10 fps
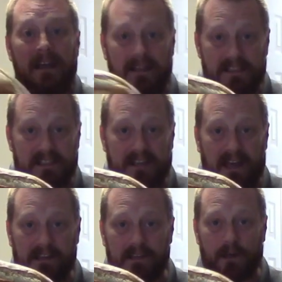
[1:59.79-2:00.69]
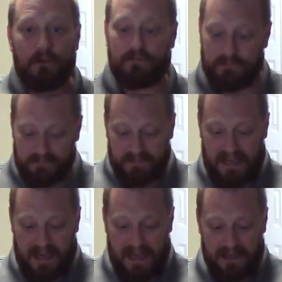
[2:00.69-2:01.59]
is Italian loaf,
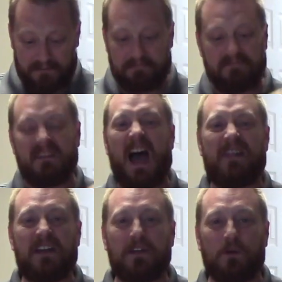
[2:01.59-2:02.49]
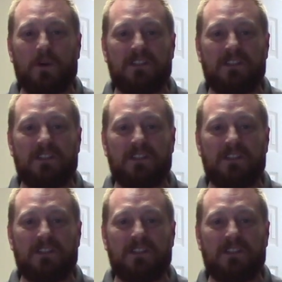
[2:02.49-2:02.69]
and I think it'll work